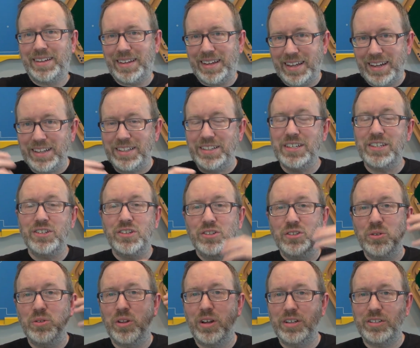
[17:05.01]
In addition
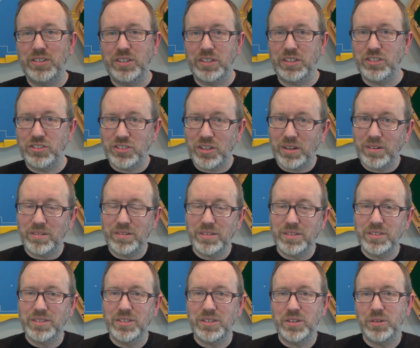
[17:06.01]
to launching the
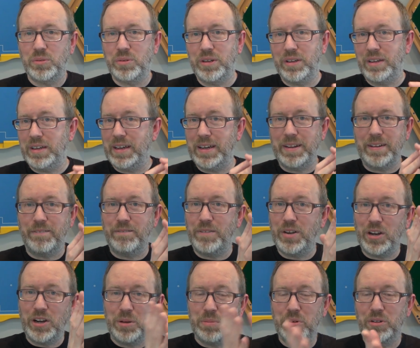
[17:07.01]
shuttles, where you get a
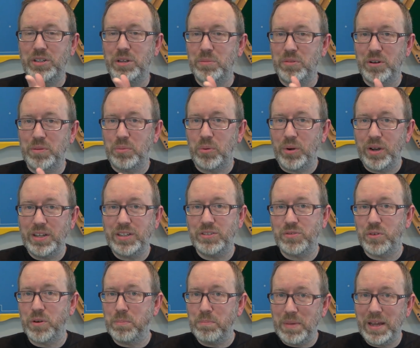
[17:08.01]
variable number of points
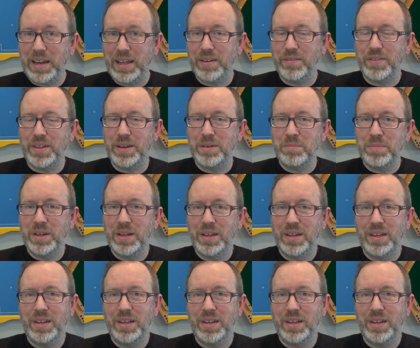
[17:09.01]
for many of them,